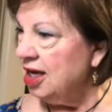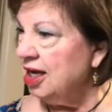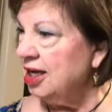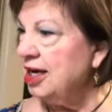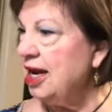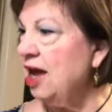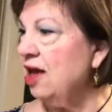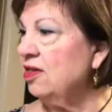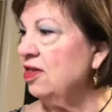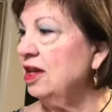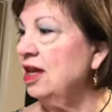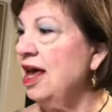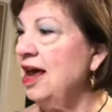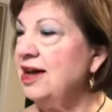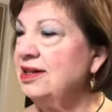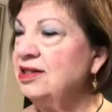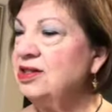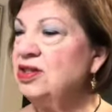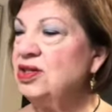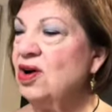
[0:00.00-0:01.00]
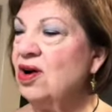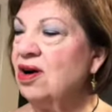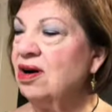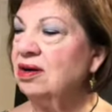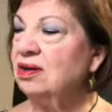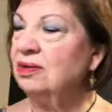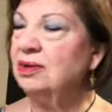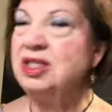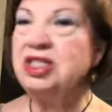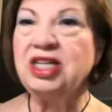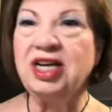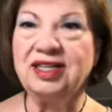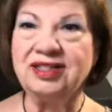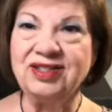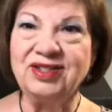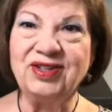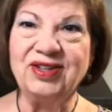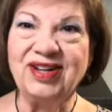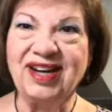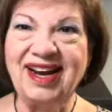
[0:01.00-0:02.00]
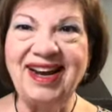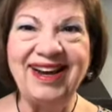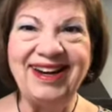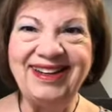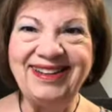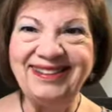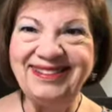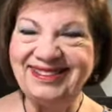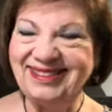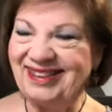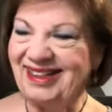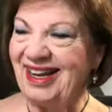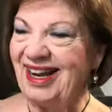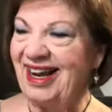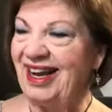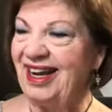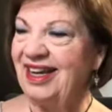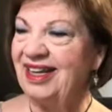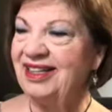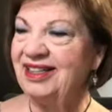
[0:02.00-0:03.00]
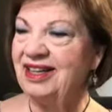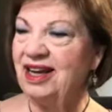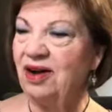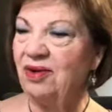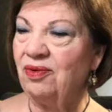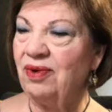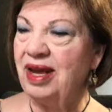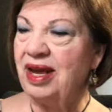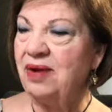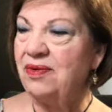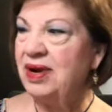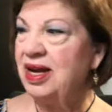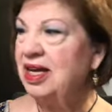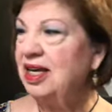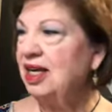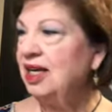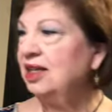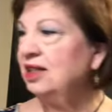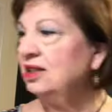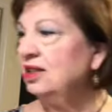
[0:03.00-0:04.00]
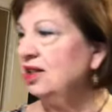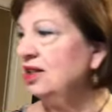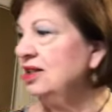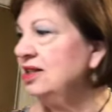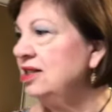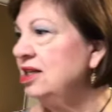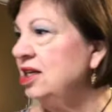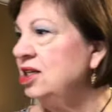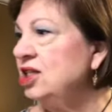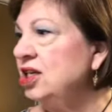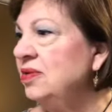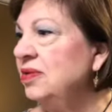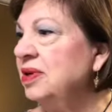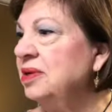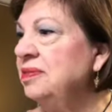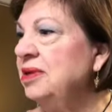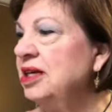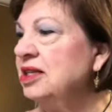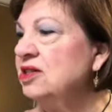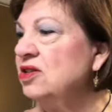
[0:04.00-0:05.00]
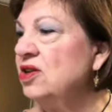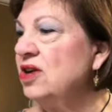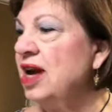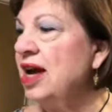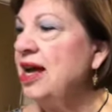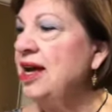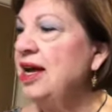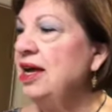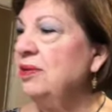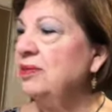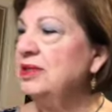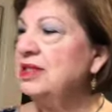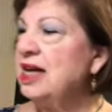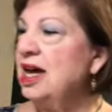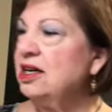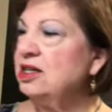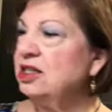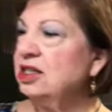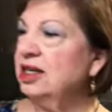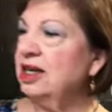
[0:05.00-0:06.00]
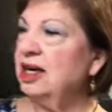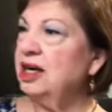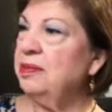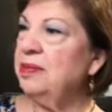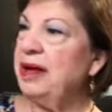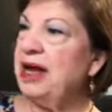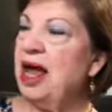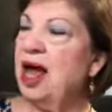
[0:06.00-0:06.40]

Now, the last start was yesterday, and we went into the stitching room yesterday. It was actually going to be